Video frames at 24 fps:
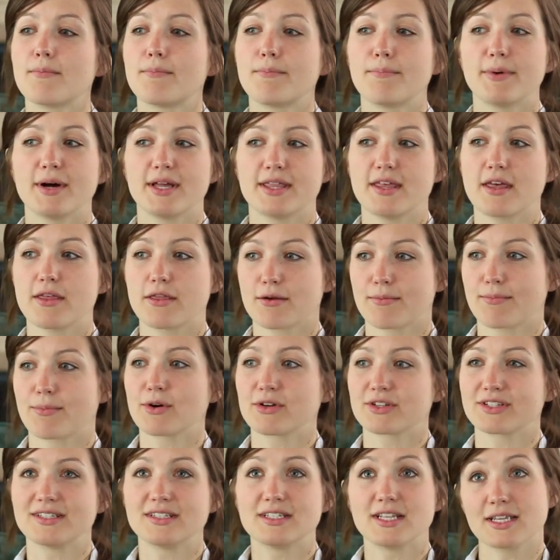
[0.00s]
but the other
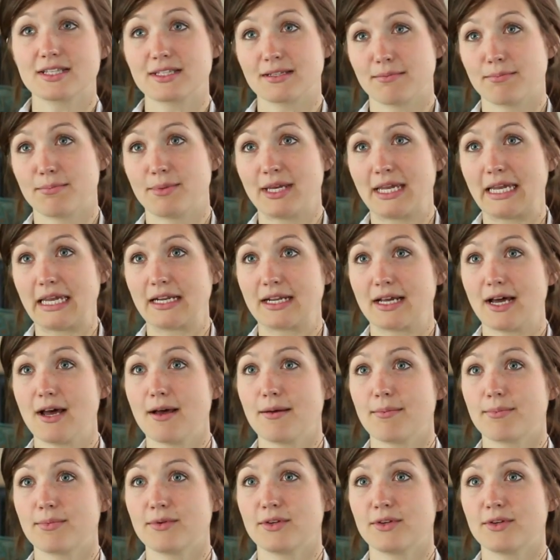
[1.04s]
person doesn't pick it up,